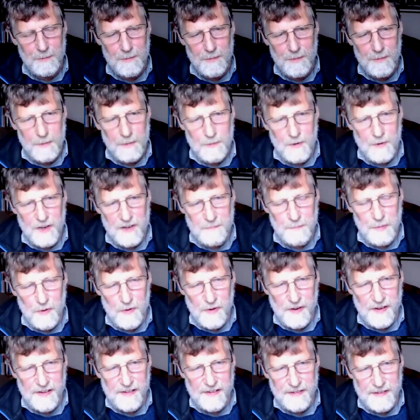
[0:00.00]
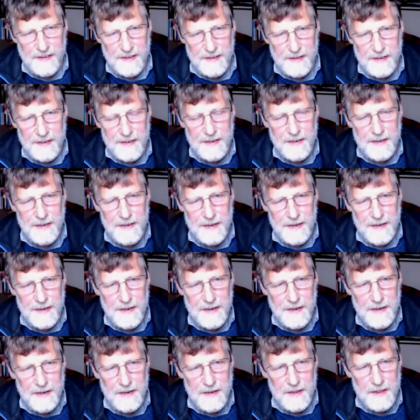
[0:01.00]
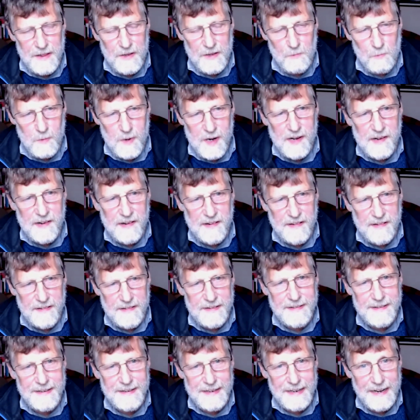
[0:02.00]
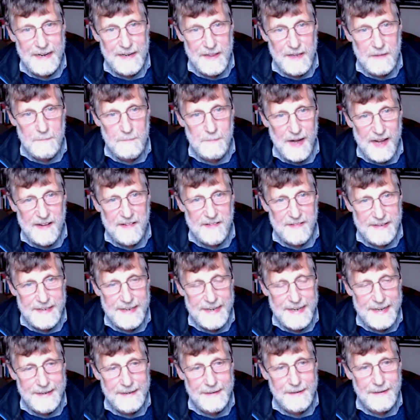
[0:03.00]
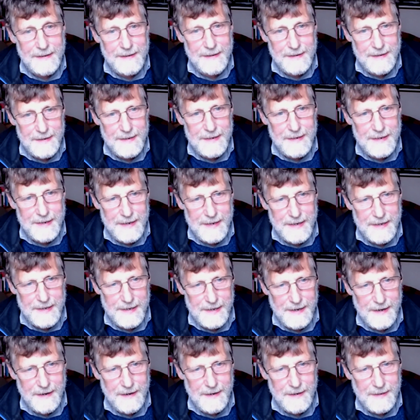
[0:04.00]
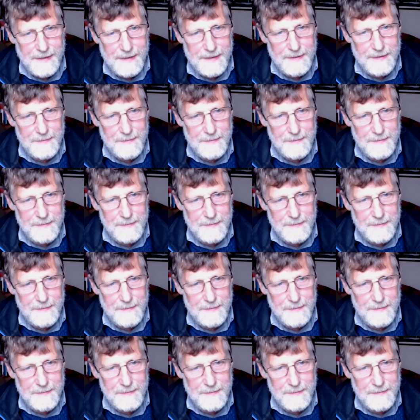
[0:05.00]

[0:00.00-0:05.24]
was both the worst and the best nail in the ark.